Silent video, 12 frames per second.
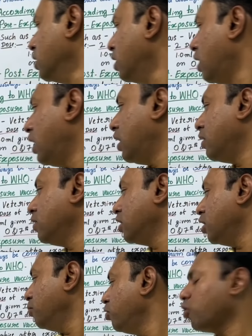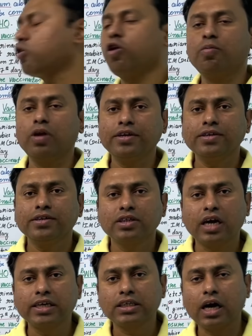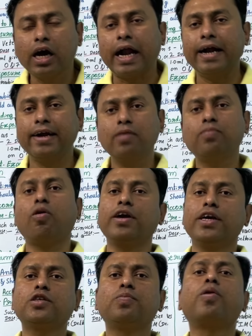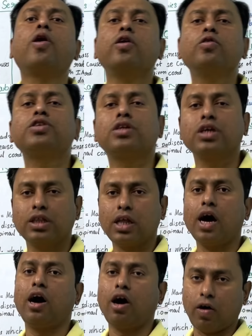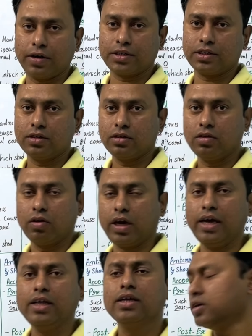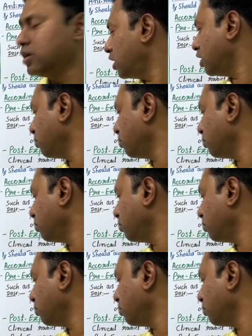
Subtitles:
immunoglobulin, that is the antibodies produced in the horse. Okay, it